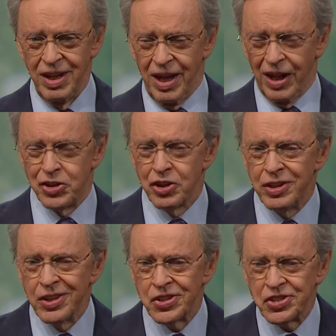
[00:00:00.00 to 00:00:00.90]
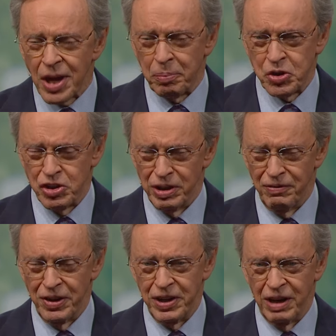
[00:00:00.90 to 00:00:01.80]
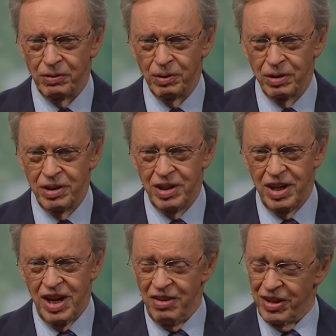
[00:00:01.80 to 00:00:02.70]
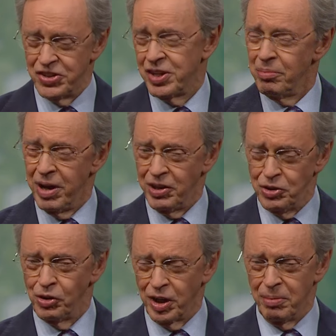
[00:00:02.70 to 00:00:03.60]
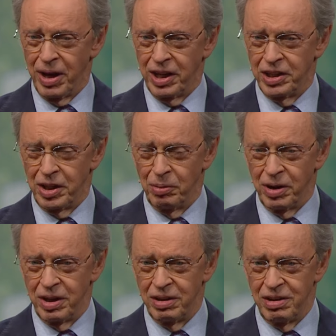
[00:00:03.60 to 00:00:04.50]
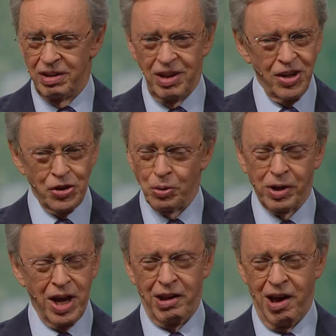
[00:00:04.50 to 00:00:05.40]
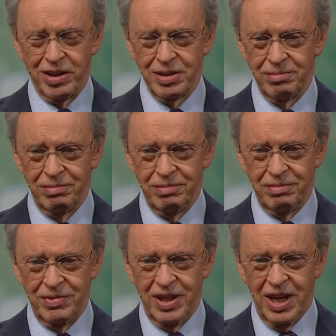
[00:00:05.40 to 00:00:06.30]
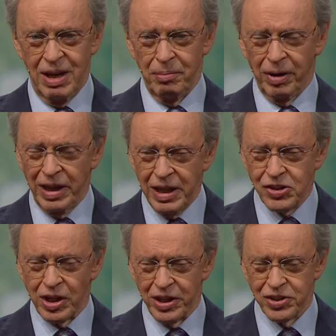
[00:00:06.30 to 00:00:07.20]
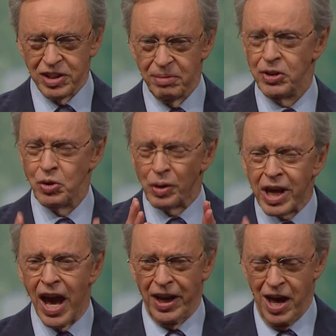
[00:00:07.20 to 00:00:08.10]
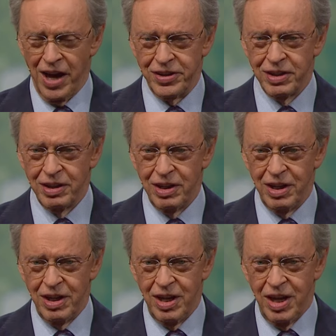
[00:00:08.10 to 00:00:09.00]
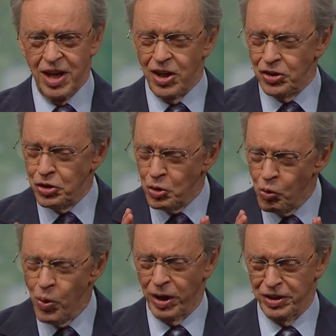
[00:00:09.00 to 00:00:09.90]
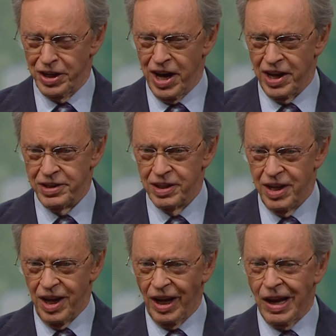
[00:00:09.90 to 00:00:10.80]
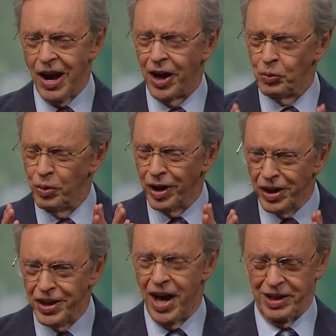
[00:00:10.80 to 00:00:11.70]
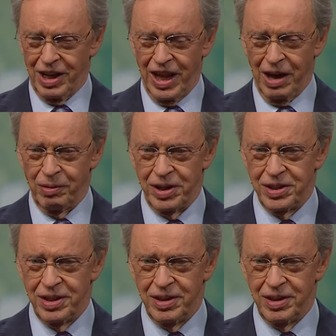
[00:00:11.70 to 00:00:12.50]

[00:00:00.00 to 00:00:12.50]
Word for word: It's a deception of the devil that somehow you're going to make it anyway. You cannot. Please listen to me. You cannot. You will not. God will not allow it.